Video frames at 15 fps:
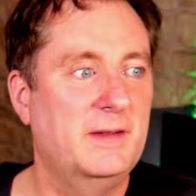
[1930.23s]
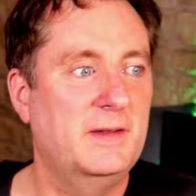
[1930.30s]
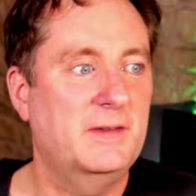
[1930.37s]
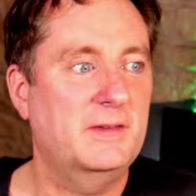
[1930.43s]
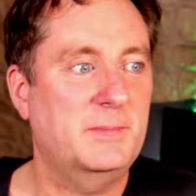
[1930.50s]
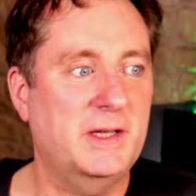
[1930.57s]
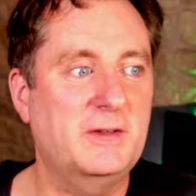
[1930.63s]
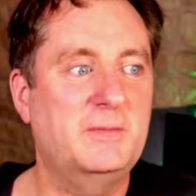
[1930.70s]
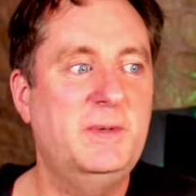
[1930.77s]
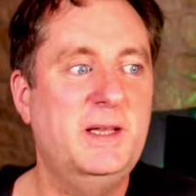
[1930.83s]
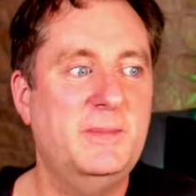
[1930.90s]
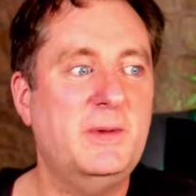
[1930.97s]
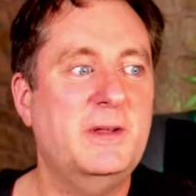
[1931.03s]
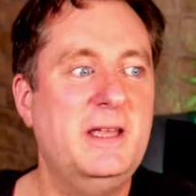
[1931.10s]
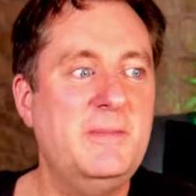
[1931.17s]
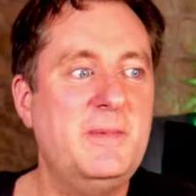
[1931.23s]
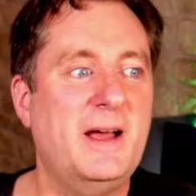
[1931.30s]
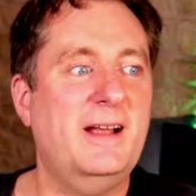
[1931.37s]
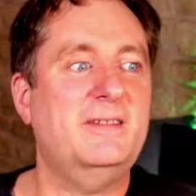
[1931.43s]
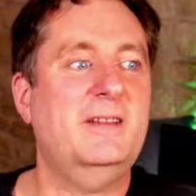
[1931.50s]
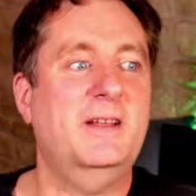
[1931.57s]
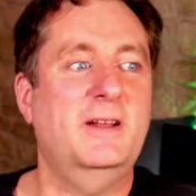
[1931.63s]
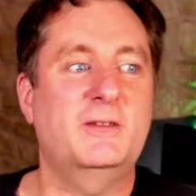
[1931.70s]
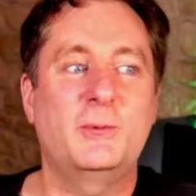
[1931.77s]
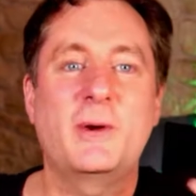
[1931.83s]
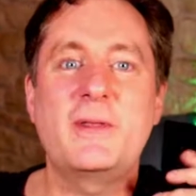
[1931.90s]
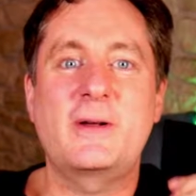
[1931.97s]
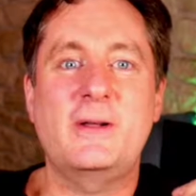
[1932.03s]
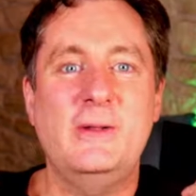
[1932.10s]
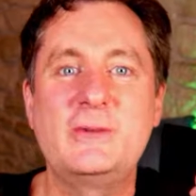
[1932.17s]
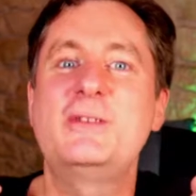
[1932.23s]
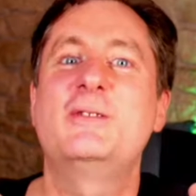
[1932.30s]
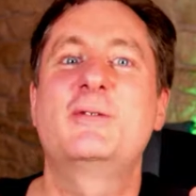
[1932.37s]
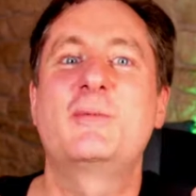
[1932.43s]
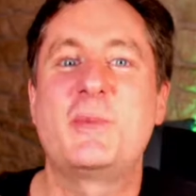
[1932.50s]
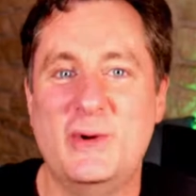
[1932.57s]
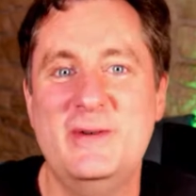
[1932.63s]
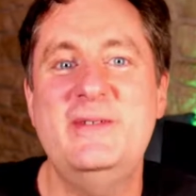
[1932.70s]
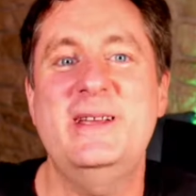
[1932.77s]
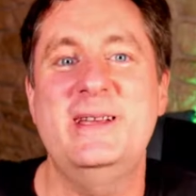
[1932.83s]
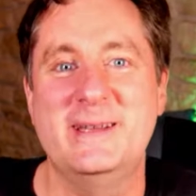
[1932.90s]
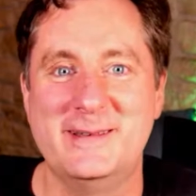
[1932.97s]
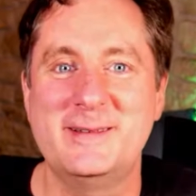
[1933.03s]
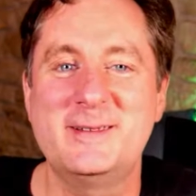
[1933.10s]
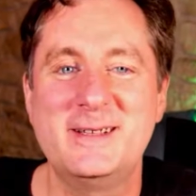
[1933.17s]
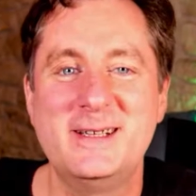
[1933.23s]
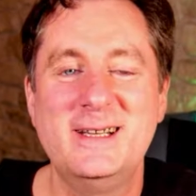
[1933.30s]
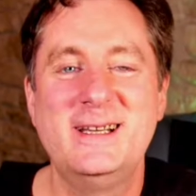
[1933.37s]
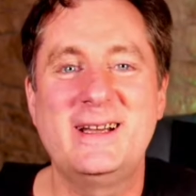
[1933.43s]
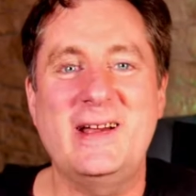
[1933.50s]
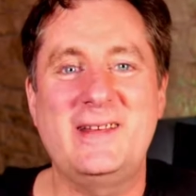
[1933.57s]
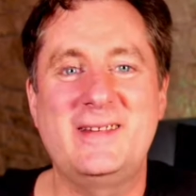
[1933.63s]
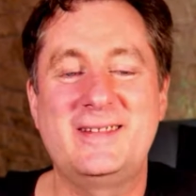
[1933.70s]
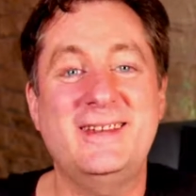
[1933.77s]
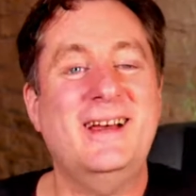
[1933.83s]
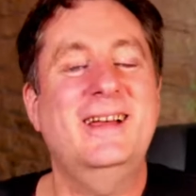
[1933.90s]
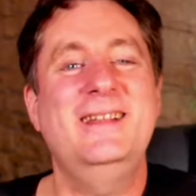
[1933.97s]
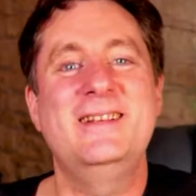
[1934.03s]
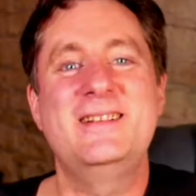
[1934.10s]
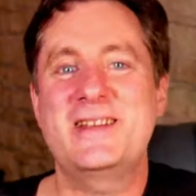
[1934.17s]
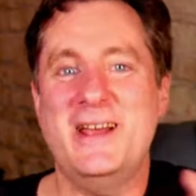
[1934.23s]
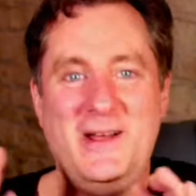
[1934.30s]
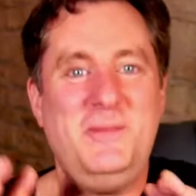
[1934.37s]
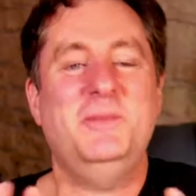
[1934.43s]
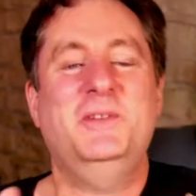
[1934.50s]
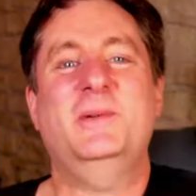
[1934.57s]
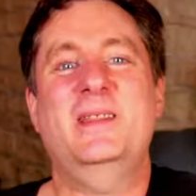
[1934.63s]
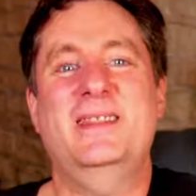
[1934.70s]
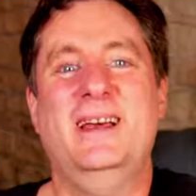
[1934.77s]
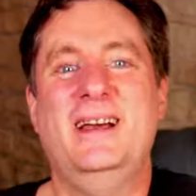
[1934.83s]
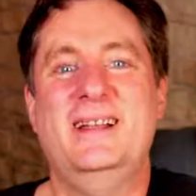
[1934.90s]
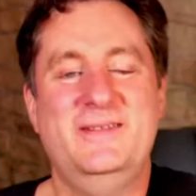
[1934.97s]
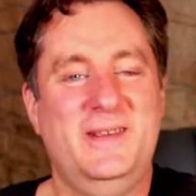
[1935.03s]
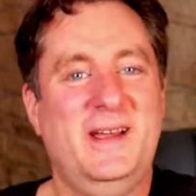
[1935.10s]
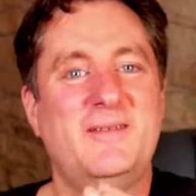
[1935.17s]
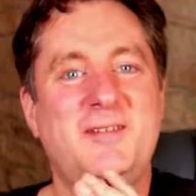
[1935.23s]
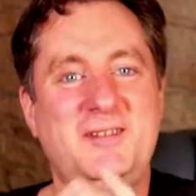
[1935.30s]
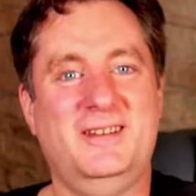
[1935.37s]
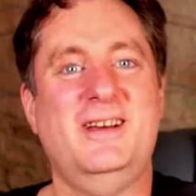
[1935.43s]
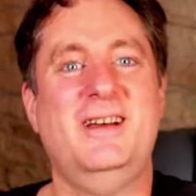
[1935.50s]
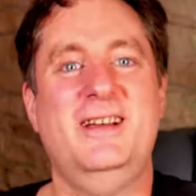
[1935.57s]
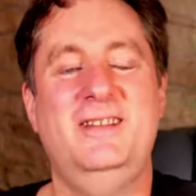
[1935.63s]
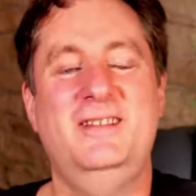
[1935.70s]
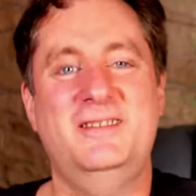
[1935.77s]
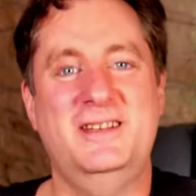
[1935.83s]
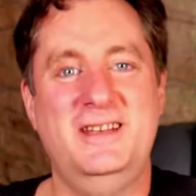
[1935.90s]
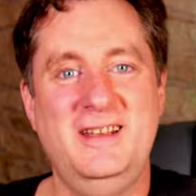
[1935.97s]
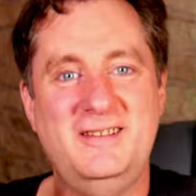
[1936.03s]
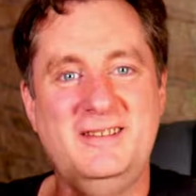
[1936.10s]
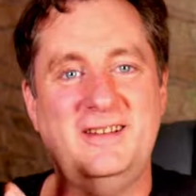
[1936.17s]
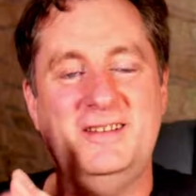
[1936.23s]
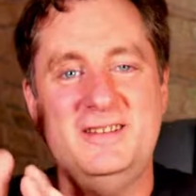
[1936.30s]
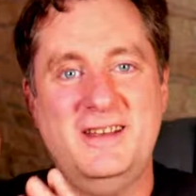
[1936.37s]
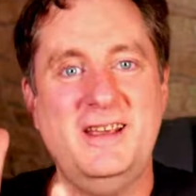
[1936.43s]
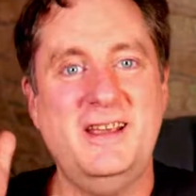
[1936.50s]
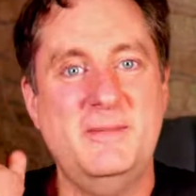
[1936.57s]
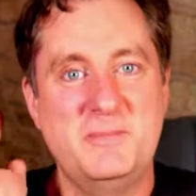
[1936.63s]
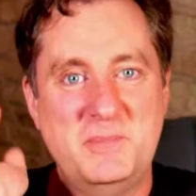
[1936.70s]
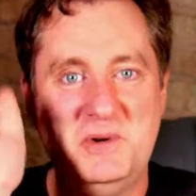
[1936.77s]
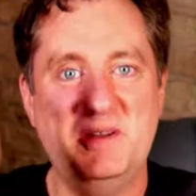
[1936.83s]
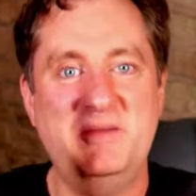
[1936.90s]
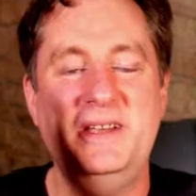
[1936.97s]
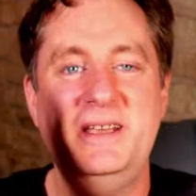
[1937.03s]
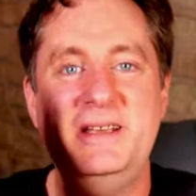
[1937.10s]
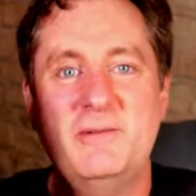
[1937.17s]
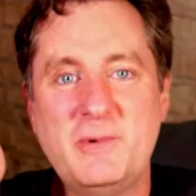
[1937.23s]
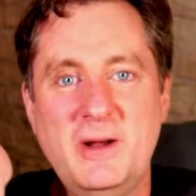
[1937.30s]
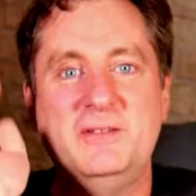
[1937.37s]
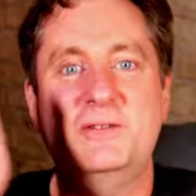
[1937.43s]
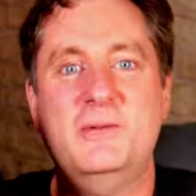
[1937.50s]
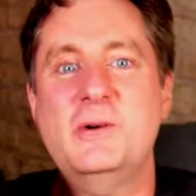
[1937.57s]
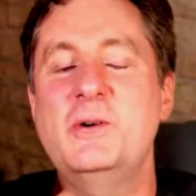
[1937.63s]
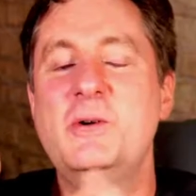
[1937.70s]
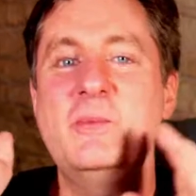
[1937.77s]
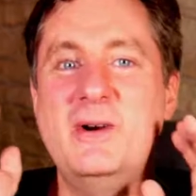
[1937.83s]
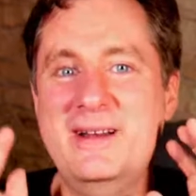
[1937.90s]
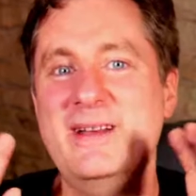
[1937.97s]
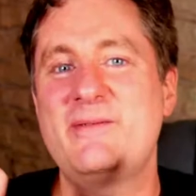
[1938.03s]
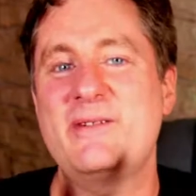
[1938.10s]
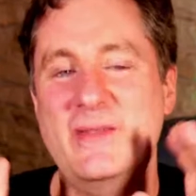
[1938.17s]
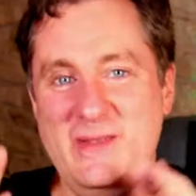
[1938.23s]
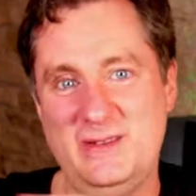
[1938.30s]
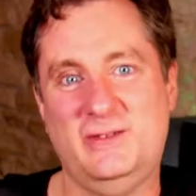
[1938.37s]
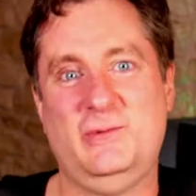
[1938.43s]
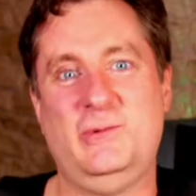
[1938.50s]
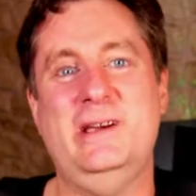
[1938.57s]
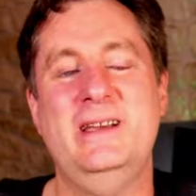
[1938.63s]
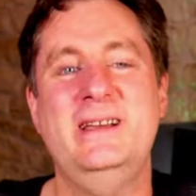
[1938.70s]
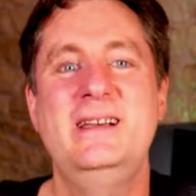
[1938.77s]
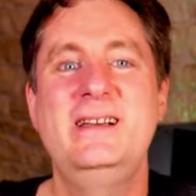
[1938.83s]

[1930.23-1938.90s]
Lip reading: because people keep asking us where the closest privy is, and signage helps with that. If you have signs that easily say privy, restroom, whatever this way,